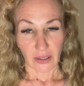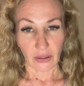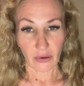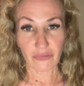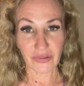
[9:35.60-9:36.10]

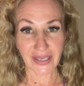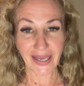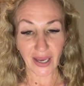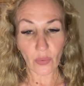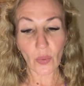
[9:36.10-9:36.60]
of
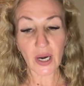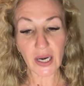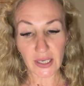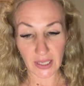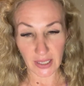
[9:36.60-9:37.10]
the
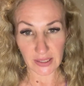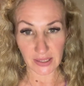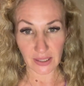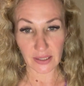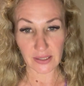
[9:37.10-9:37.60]
awareness
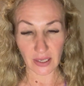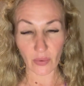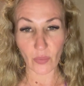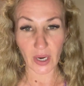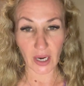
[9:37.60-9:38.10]
that is
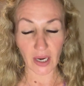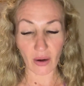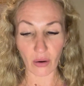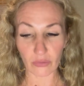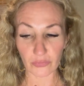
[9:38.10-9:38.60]

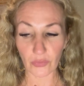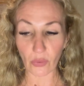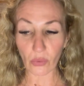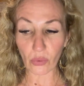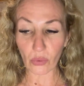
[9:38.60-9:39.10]
aware of
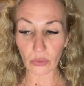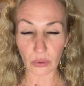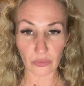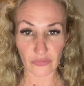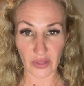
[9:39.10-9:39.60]
all
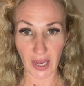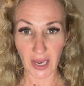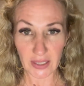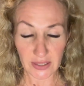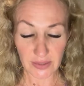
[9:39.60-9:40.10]
of
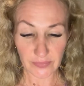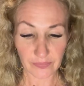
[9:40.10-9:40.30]
that.